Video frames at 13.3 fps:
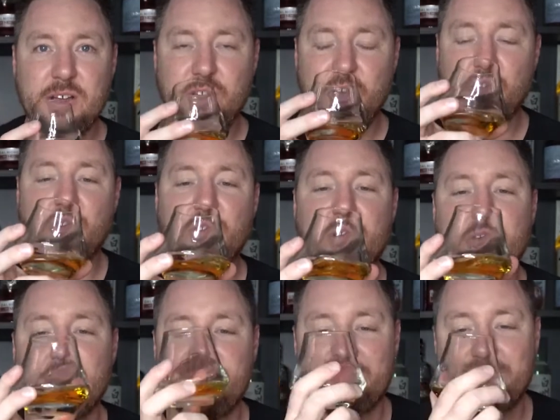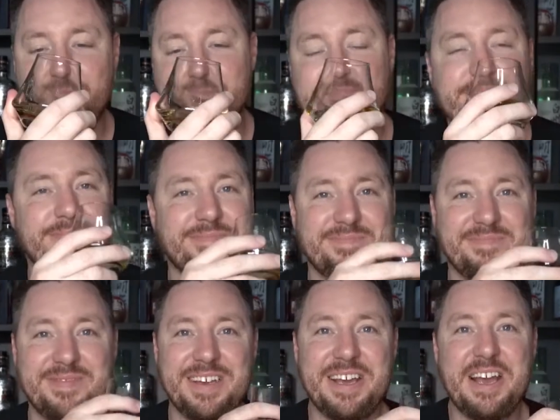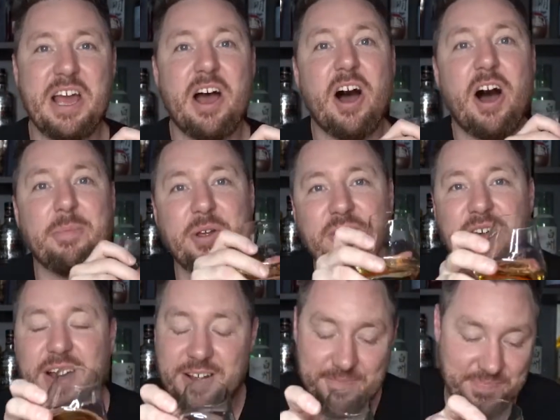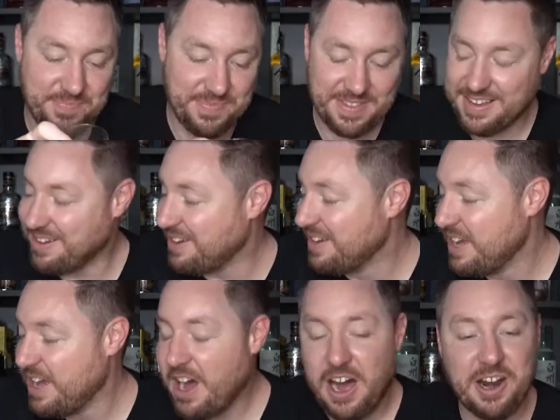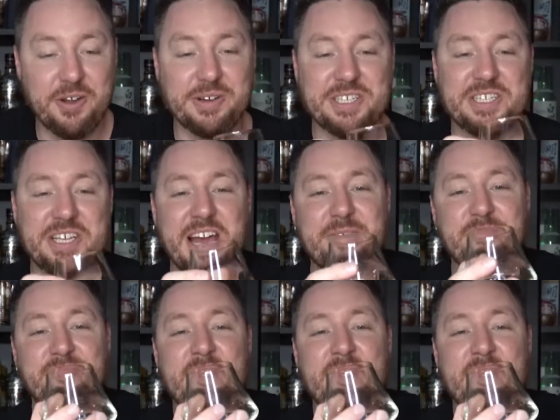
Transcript: you could. I don't know what to say.